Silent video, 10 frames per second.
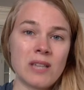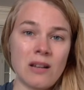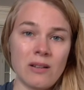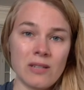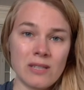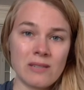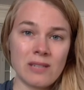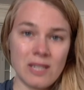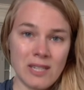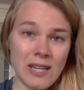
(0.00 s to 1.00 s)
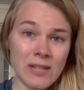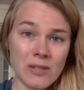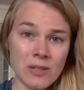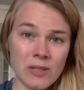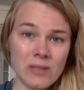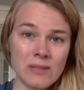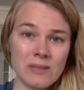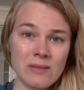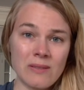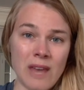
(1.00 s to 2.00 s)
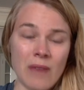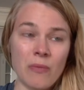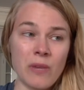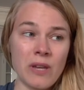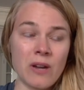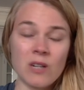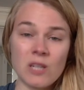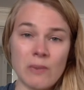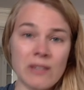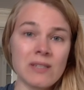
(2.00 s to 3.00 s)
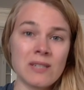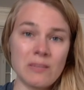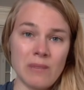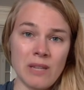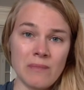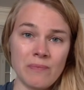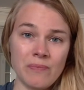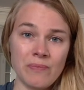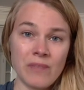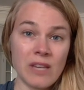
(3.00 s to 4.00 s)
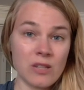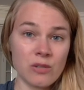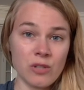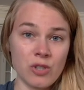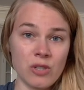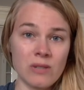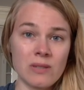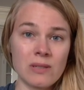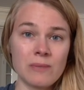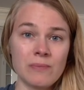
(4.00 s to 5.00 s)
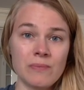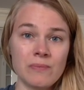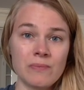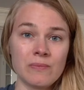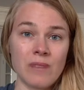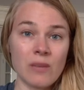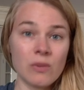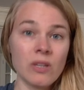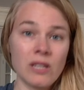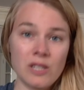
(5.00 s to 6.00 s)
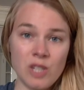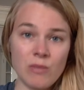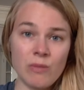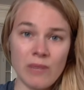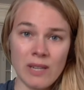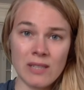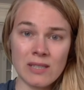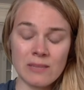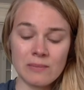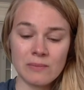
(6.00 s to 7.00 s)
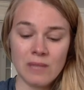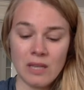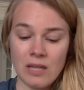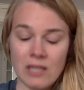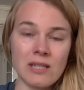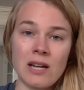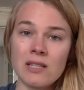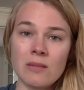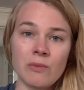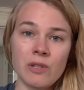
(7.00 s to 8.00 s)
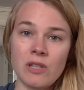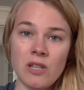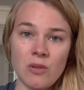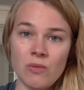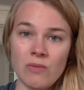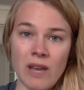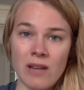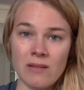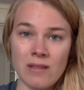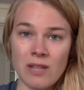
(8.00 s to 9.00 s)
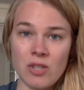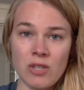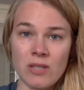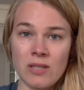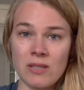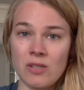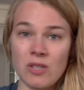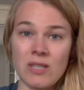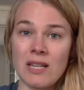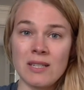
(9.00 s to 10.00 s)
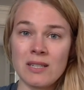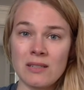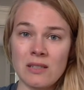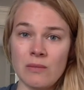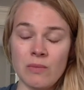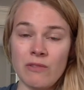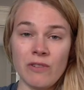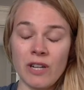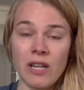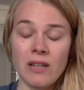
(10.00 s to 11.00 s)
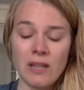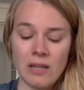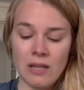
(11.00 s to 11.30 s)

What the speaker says: tell us the standard that we are expected to meet as Christians, and really as human beings. It's not something cute that Jesus just says to be funny.